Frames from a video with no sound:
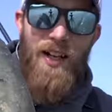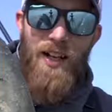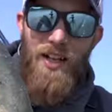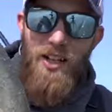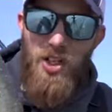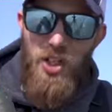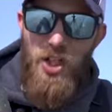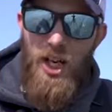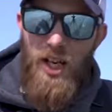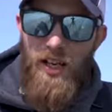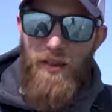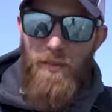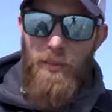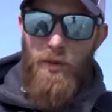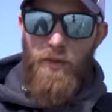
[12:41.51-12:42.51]
A
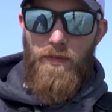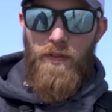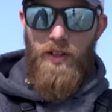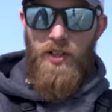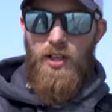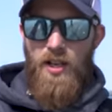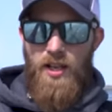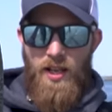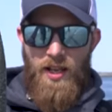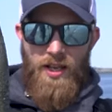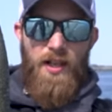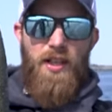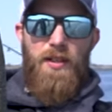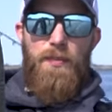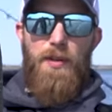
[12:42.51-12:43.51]
giant bluefish.
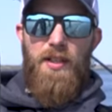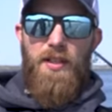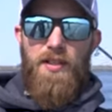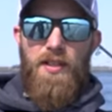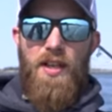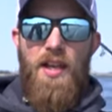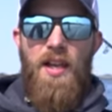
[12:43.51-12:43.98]
Beast.